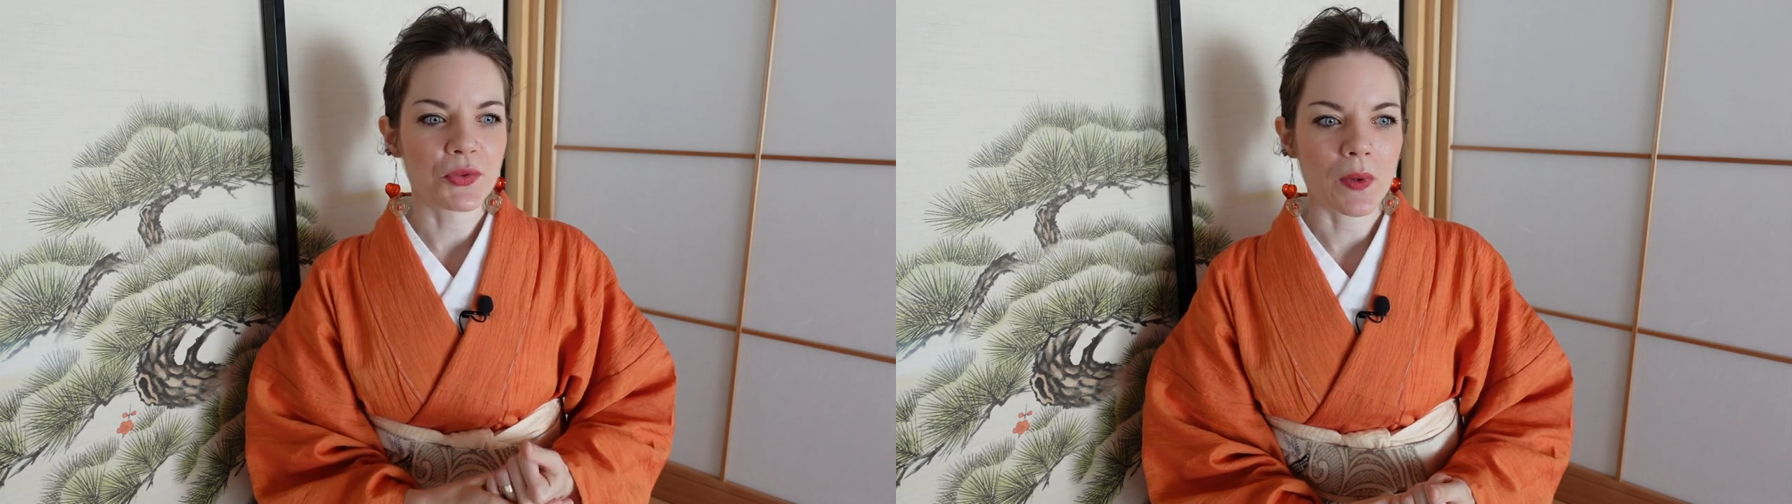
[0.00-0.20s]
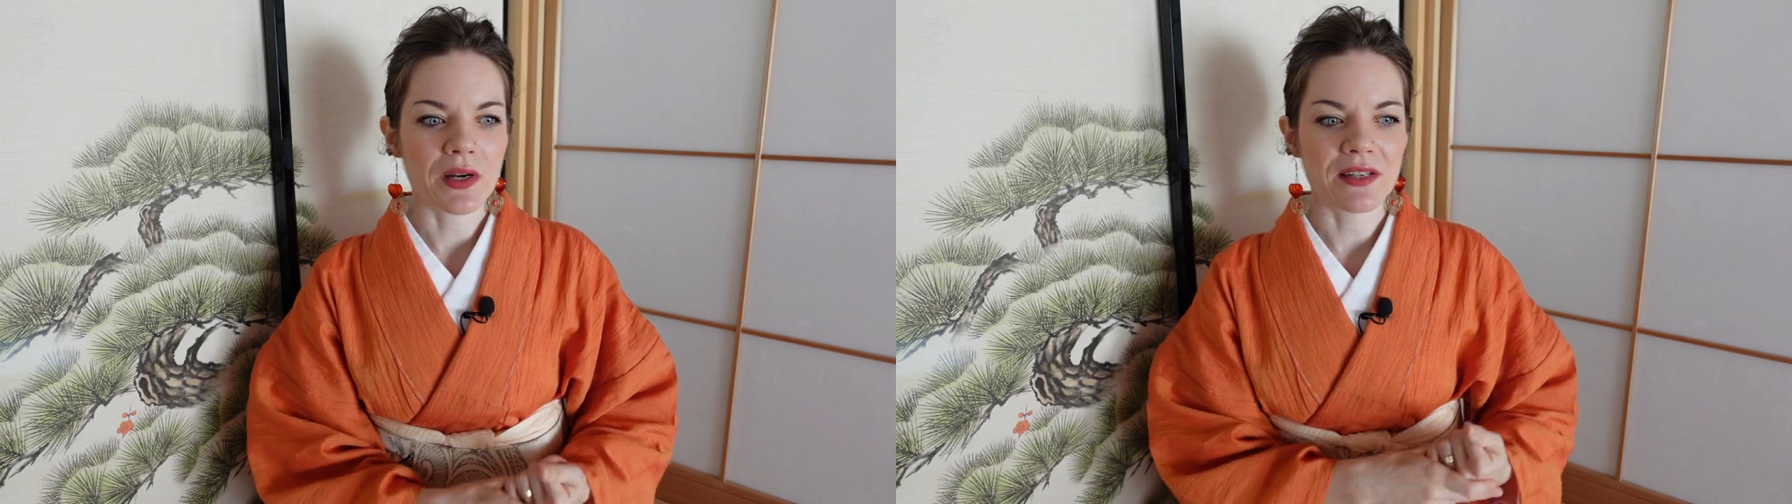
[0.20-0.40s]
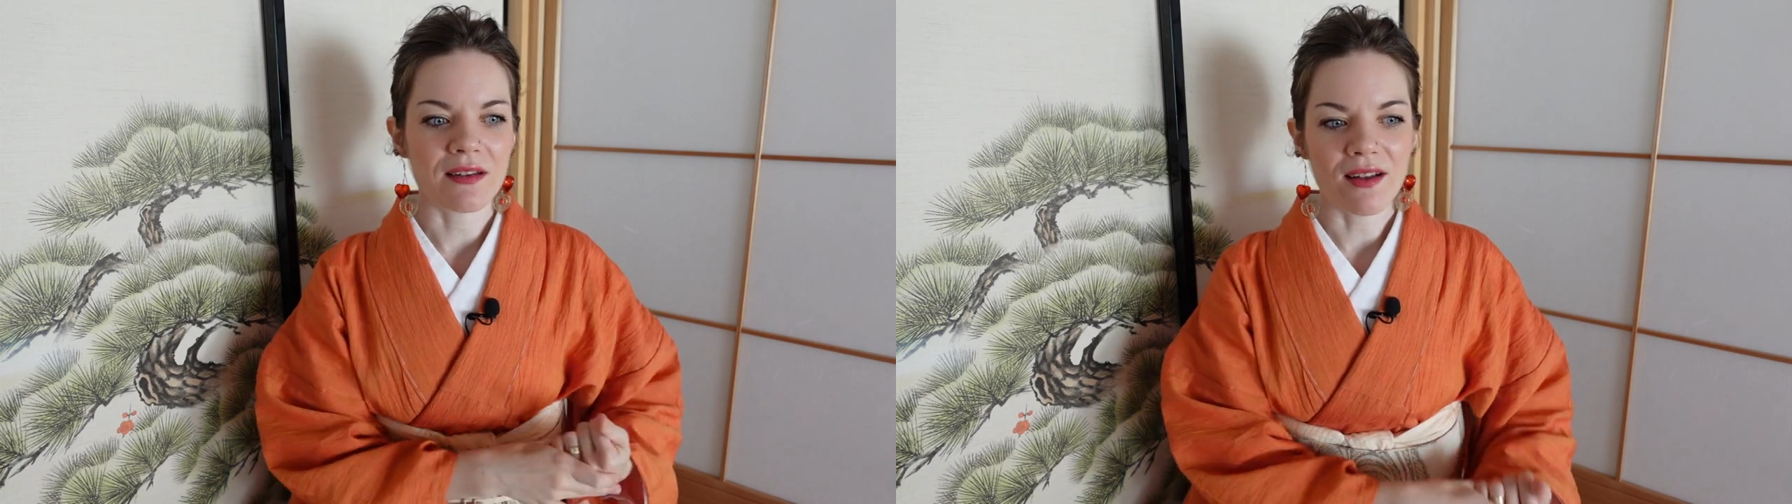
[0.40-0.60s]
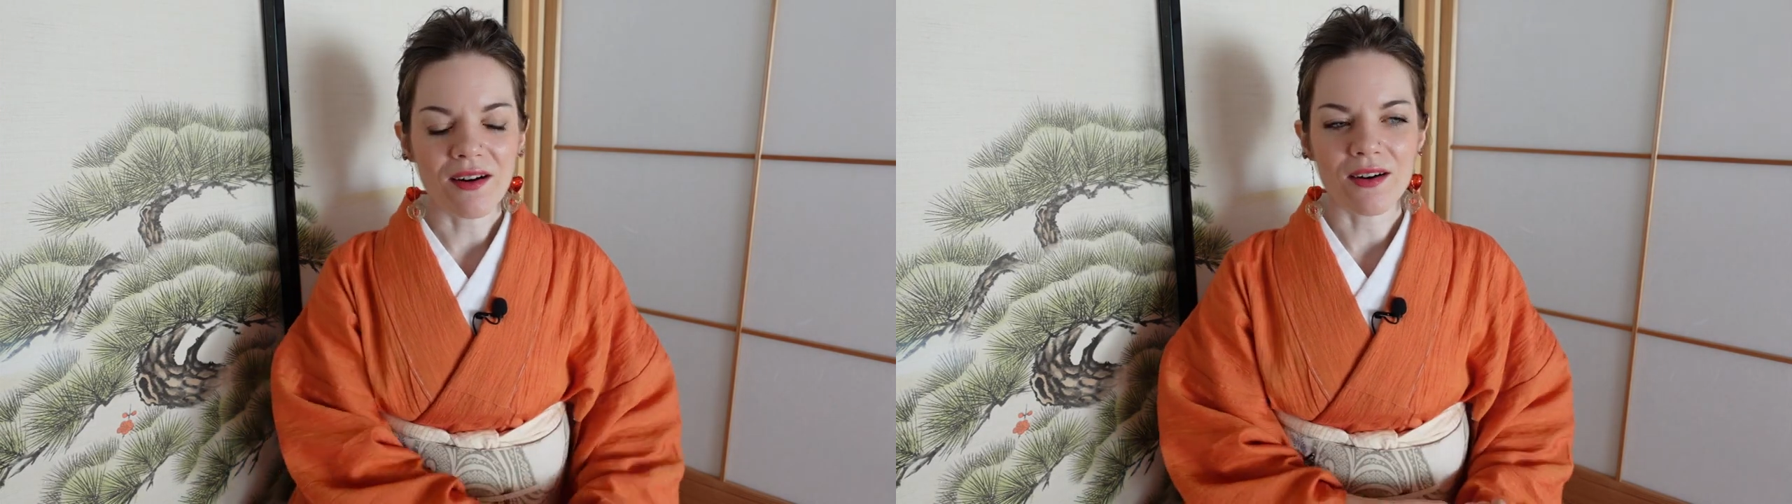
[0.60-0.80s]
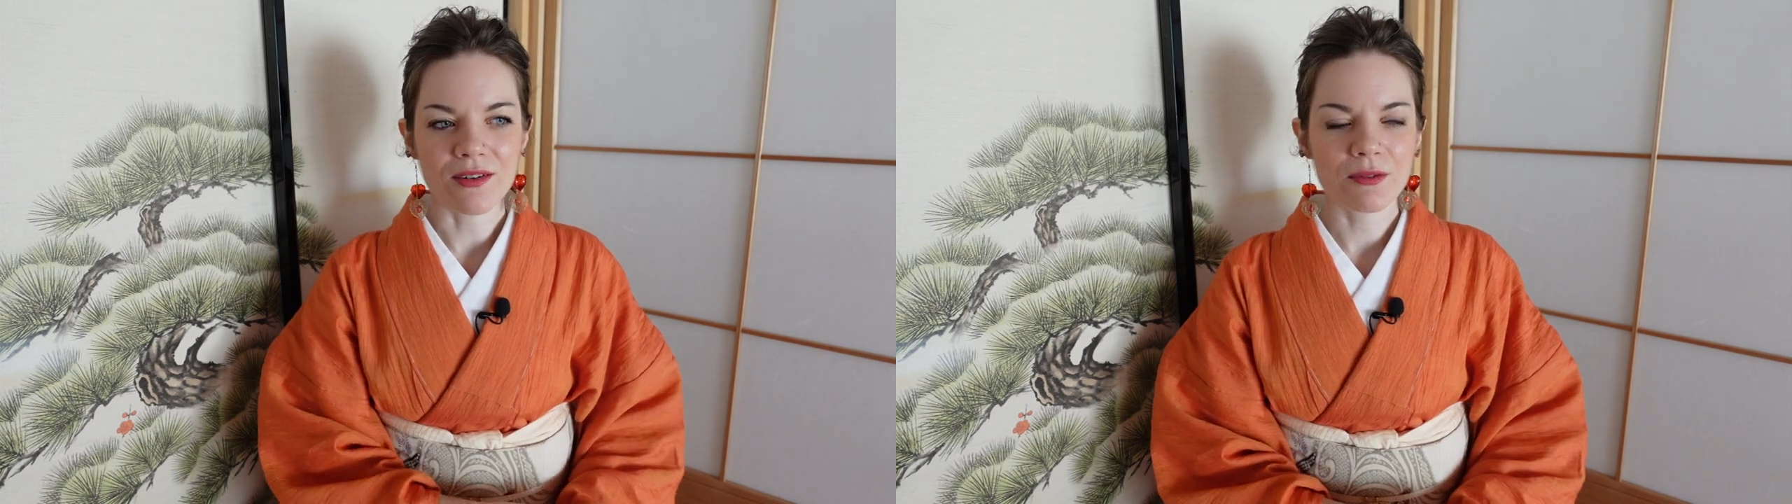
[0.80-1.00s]
quite
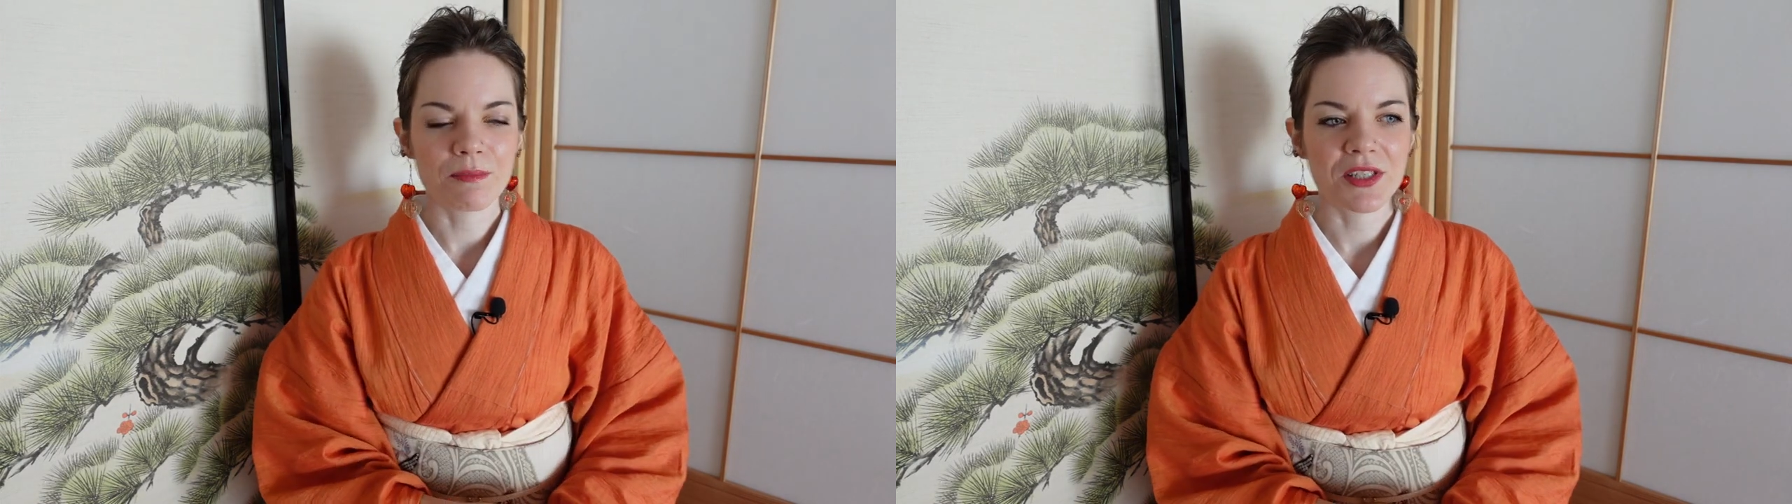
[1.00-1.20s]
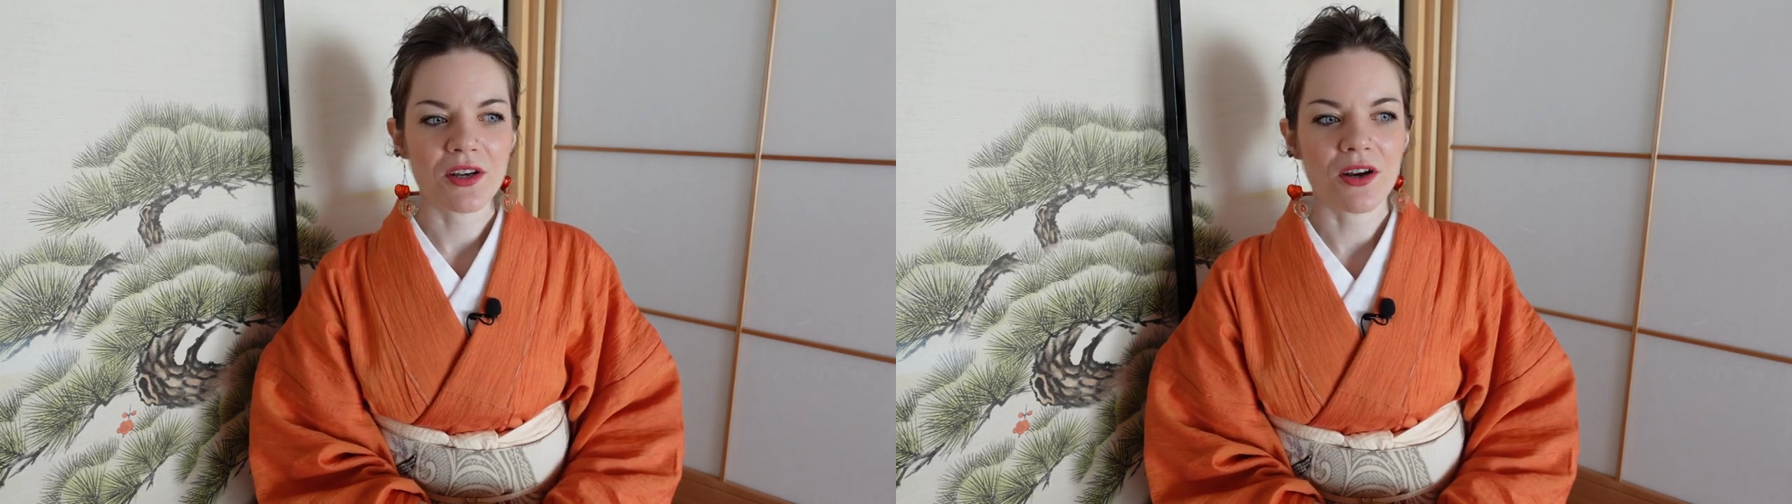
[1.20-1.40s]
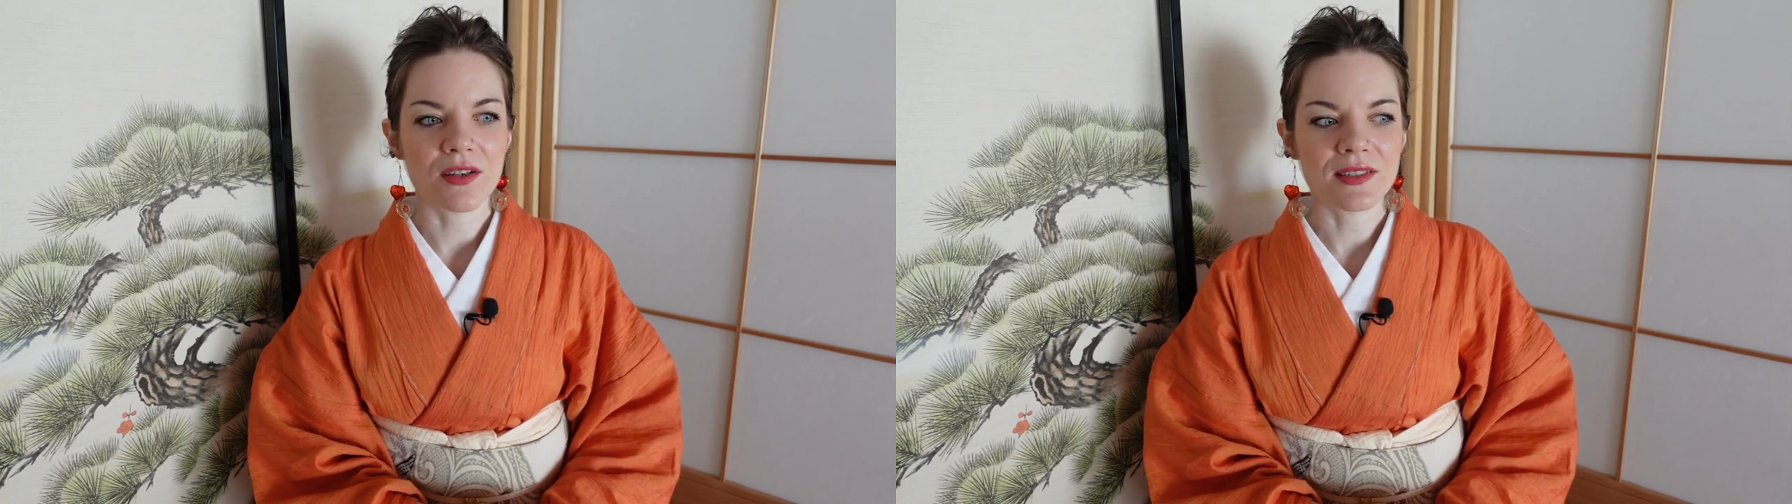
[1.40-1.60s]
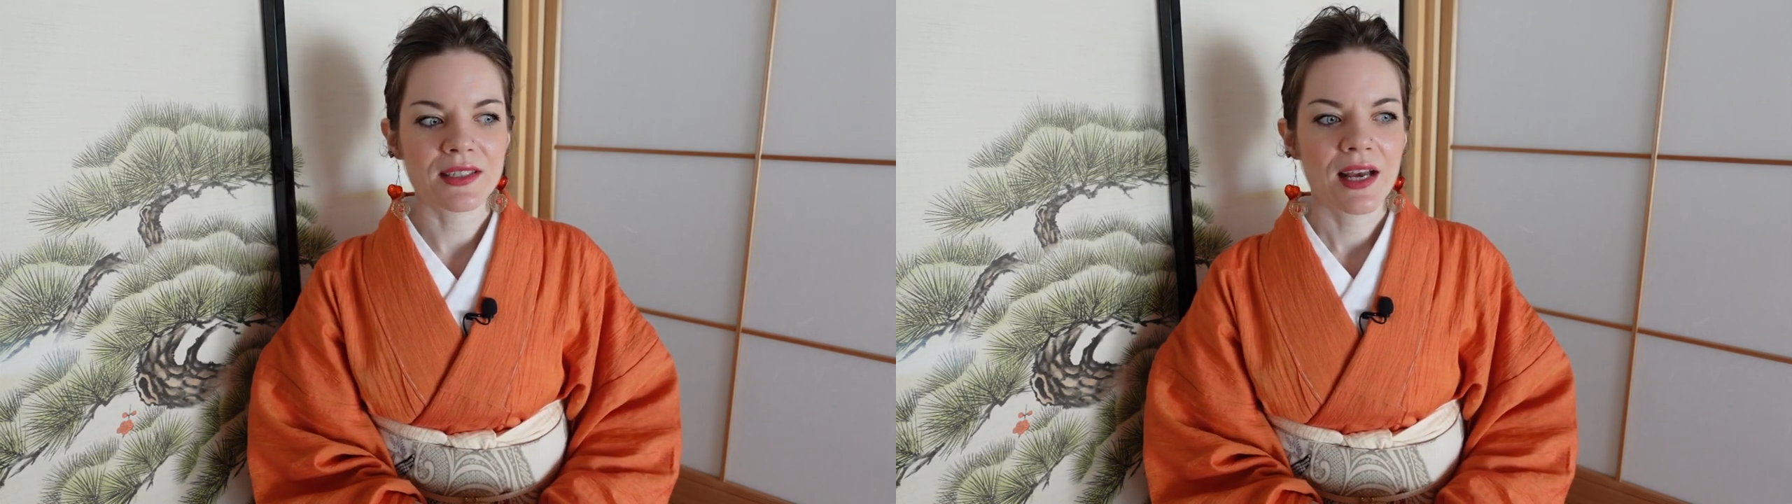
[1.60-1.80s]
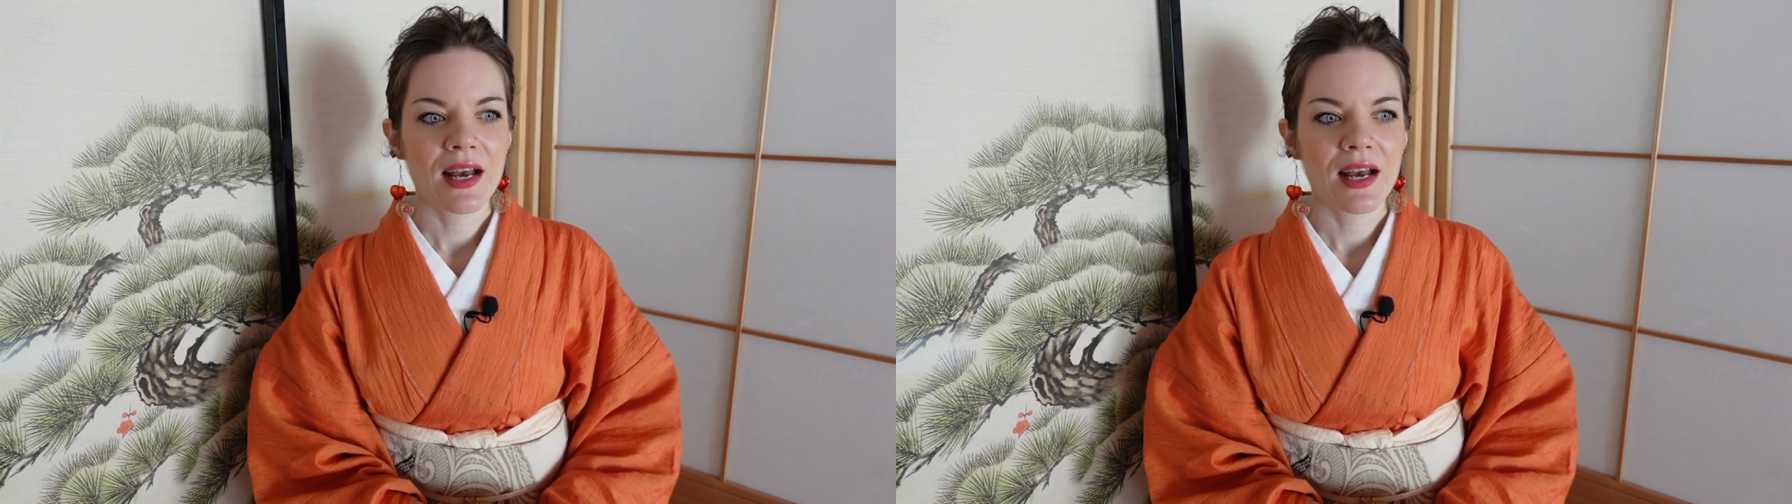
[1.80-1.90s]
long because